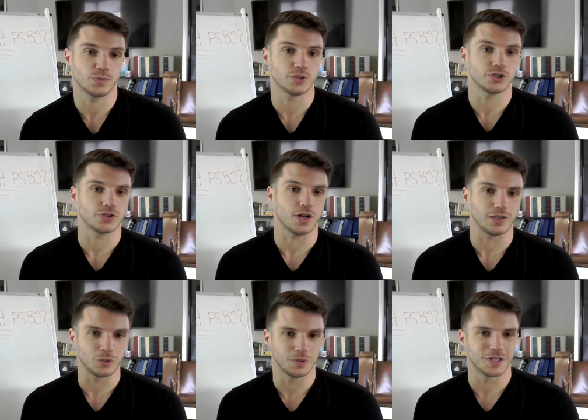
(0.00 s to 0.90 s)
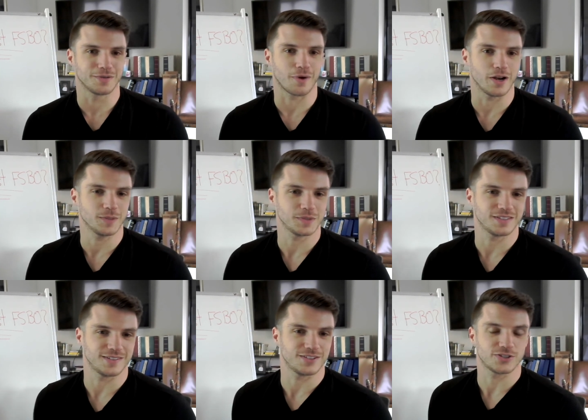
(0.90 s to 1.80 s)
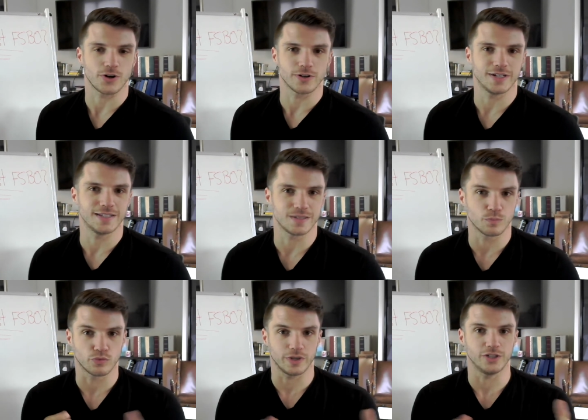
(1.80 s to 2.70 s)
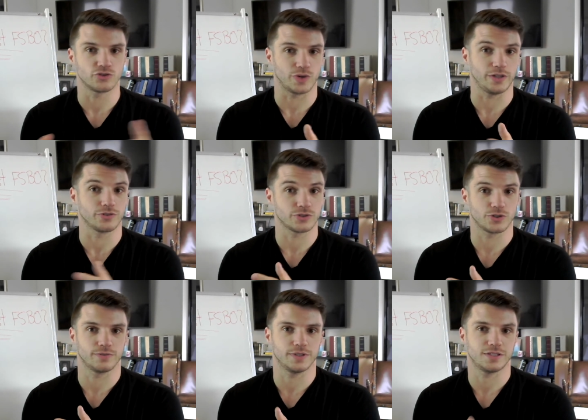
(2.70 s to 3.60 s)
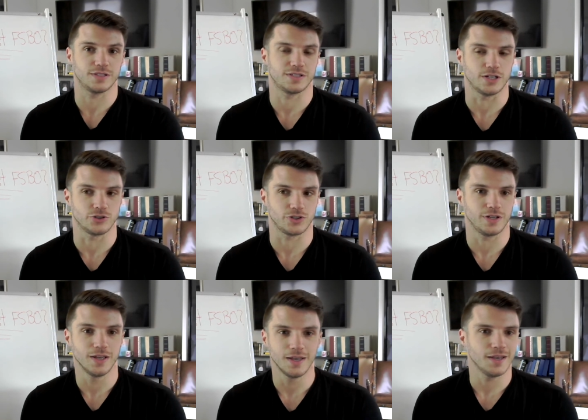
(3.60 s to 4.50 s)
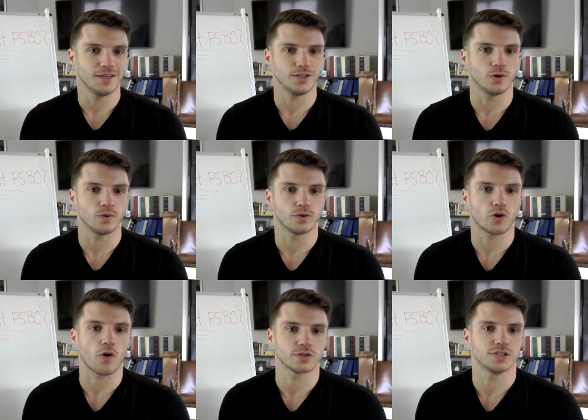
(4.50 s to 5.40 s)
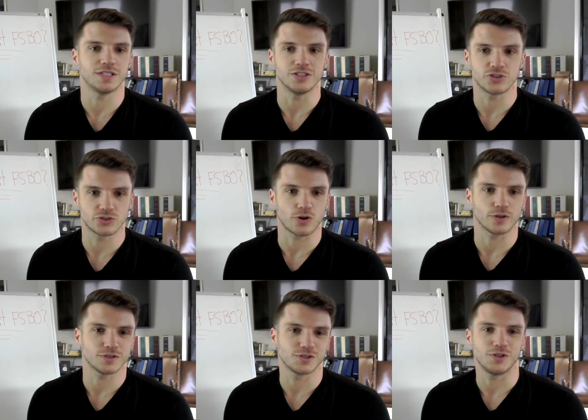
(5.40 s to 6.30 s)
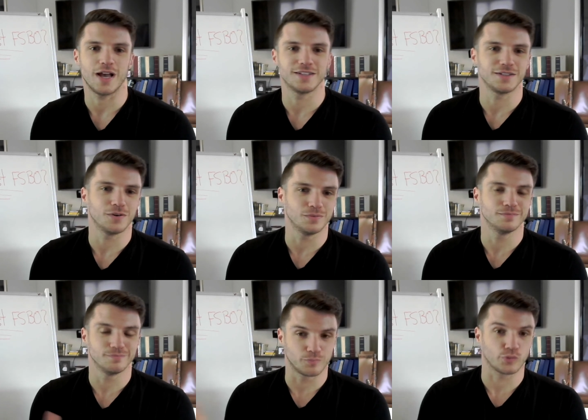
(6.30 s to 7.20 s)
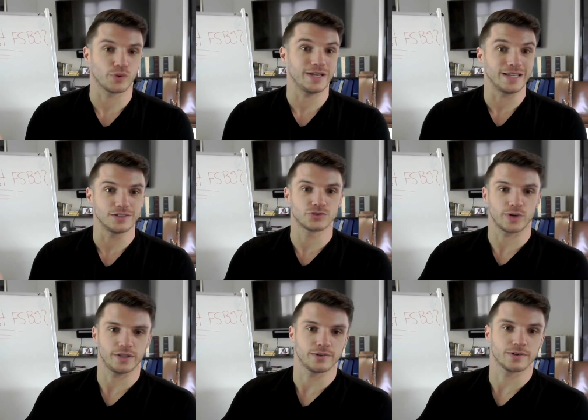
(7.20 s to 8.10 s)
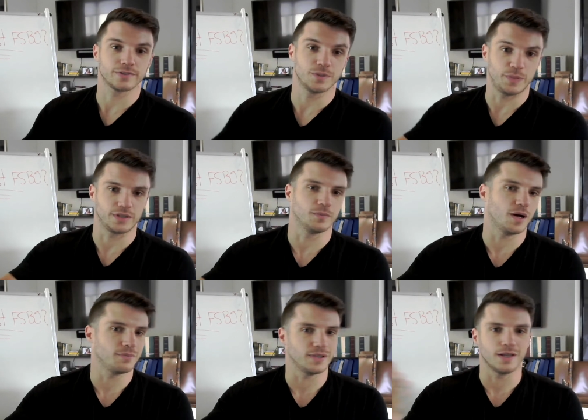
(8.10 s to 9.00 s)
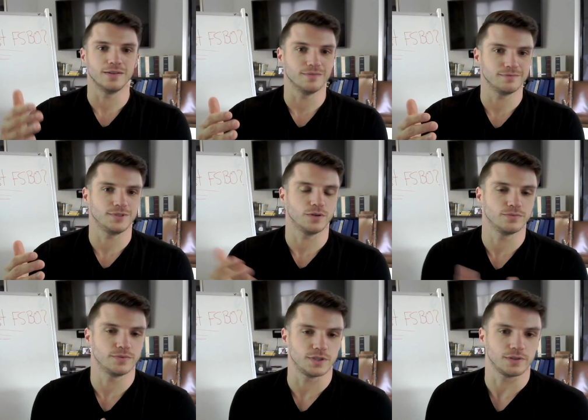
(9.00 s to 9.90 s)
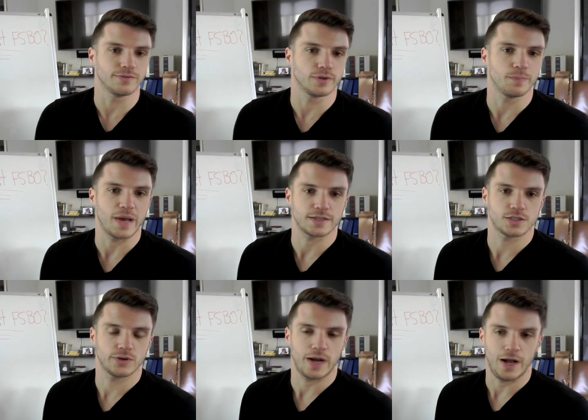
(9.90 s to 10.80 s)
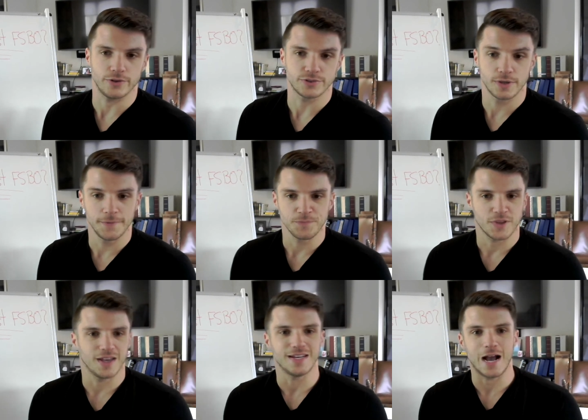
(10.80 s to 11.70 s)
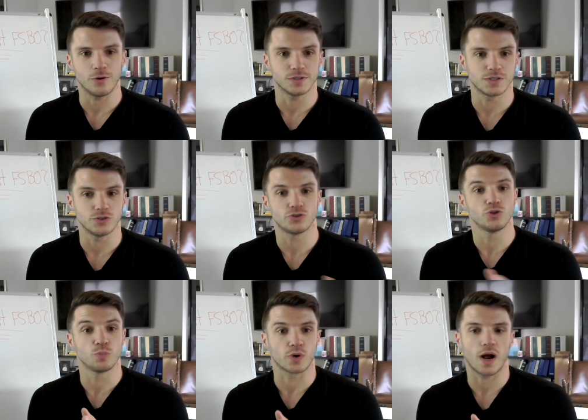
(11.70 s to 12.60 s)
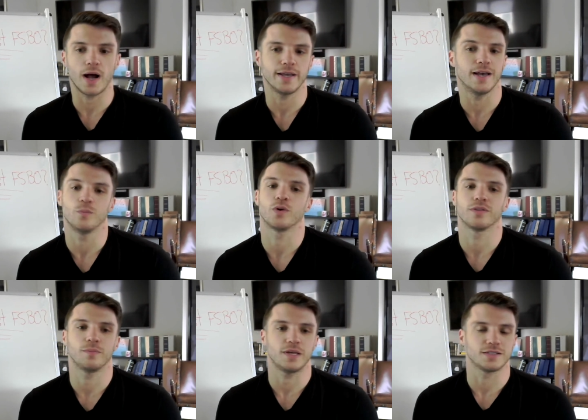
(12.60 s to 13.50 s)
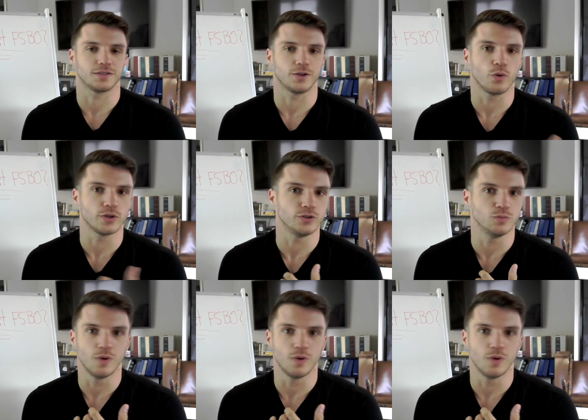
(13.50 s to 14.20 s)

which is a little bit ironic because it started as a Bring a Trailer service. Essentially, you know, cars that didn't start, so you had to go bring a trailer to pick them up and then, you know, deliver them back to your house. And now it's the super high end where they basically only do, you